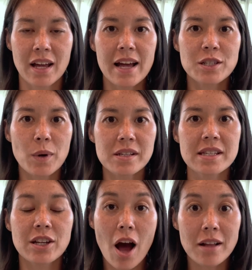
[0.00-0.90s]
as well as the
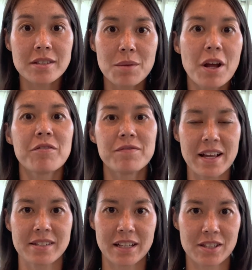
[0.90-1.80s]
concept of
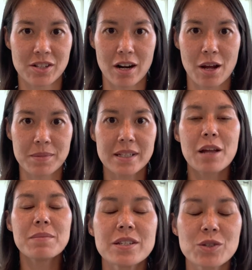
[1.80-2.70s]
investing in startups,
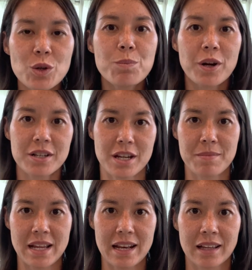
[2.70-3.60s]
can be super
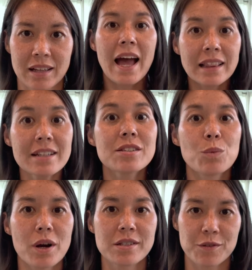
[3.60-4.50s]
intimidating. At least it
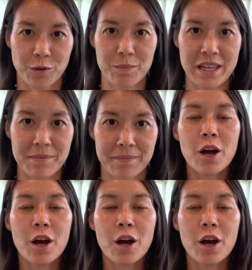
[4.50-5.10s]
was for me.